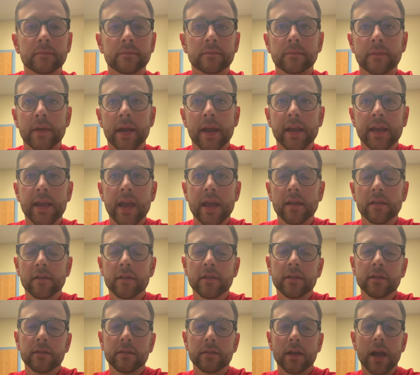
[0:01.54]
Hey
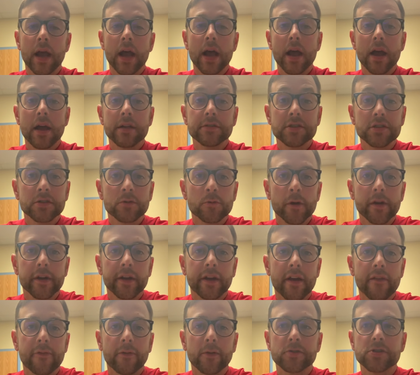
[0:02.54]
Caitlin, just wanted to
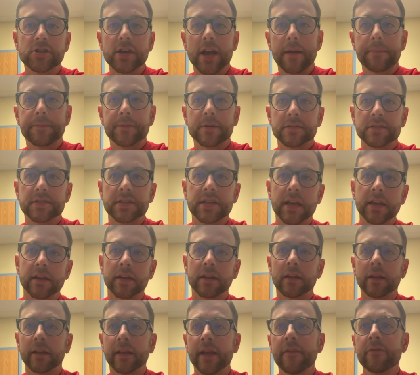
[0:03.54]
cover chapters 10
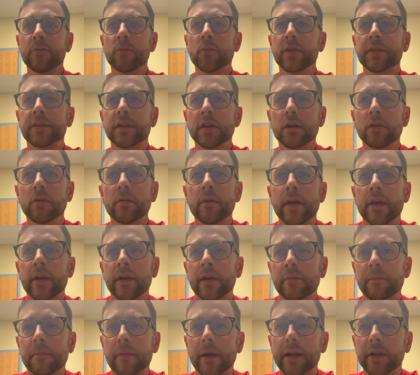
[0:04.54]
and 11 with you,
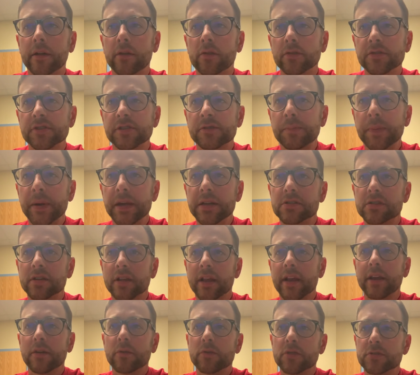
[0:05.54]
medical speech
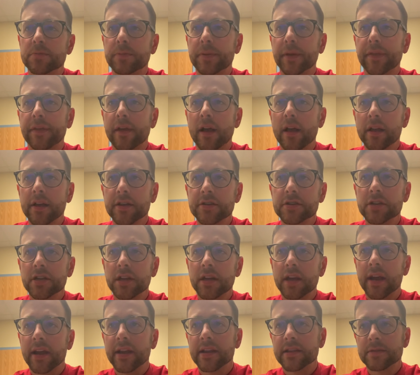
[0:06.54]
language
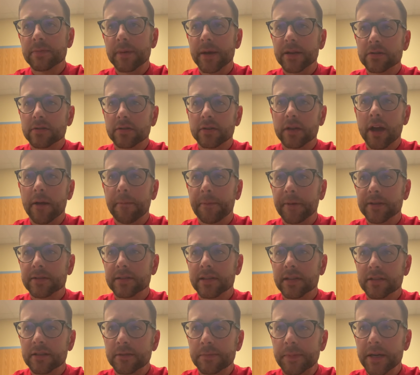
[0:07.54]
pathology and special topics
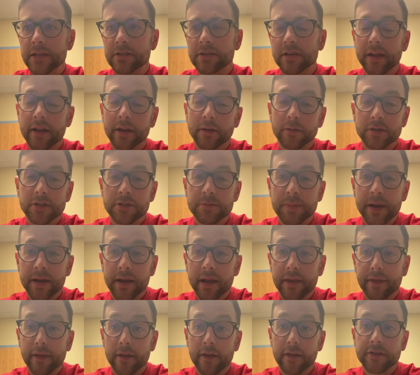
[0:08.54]
in speech language
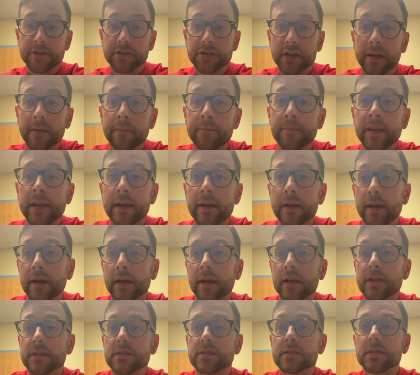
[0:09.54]
pathology.
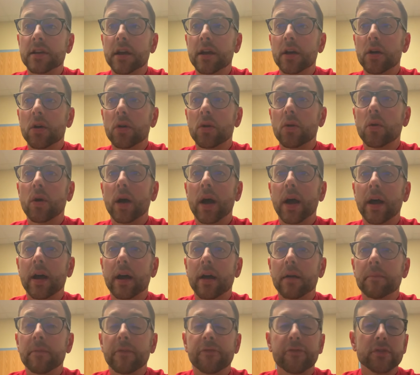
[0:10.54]

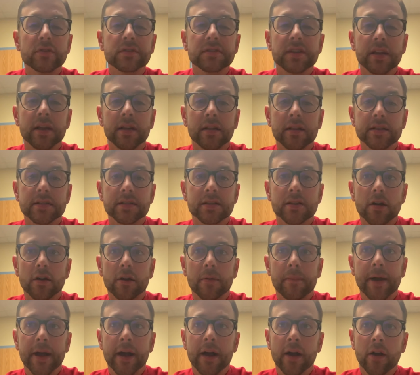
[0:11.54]
So first thing, let's talk
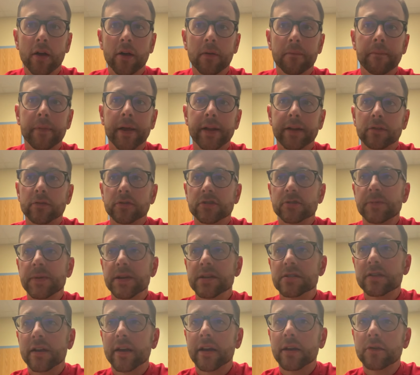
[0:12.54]
about medical
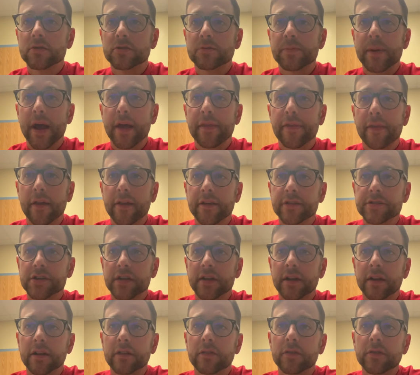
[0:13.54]
speech language pathology.
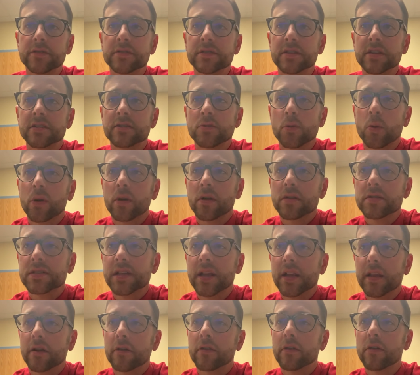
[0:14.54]
It includes disorders
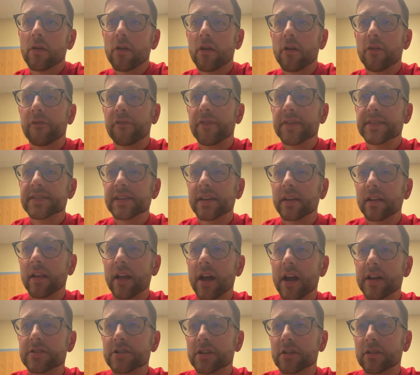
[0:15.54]
that are
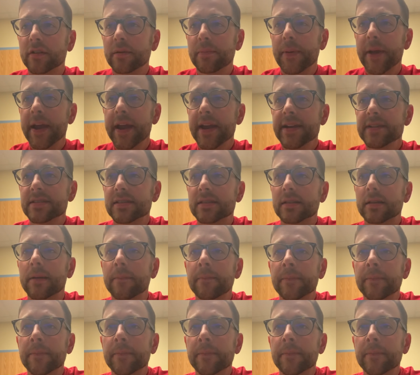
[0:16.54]
neurophysiologically based.